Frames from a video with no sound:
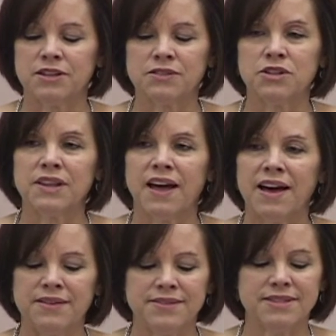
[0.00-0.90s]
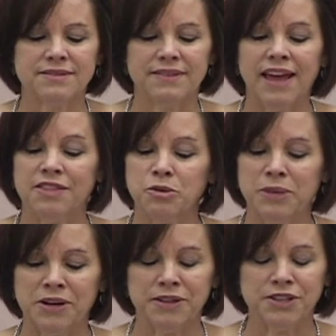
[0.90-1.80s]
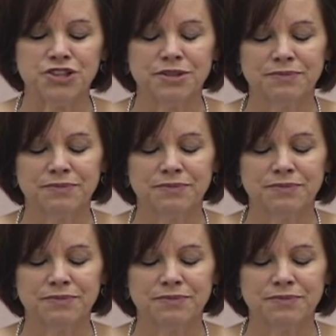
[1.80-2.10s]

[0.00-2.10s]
of their lives and their marriage.